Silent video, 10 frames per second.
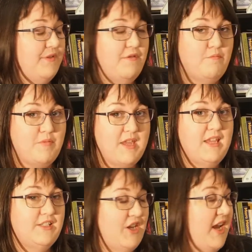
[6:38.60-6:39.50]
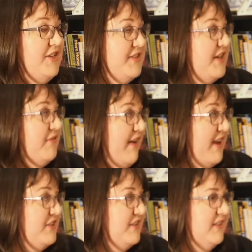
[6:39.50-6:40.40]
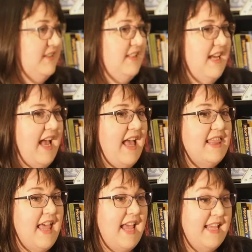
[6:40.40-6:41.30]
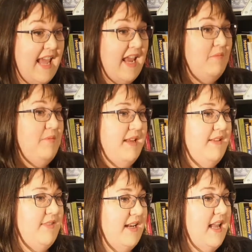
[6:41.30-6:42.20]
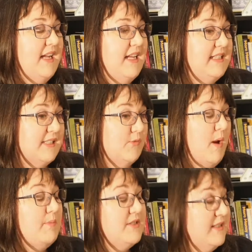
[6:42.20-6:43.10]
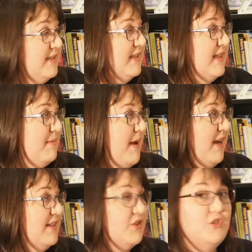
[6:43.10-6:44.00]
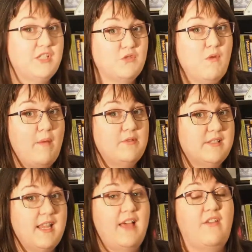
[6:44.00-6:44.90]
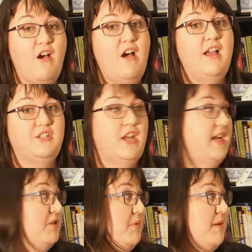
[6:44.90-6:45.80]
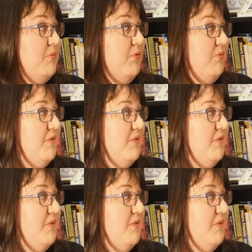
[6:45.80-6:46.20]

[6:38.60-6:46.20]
big change and innovation, and they can be, if they're lucky, disruptors in their market. So disruptors are the high change people.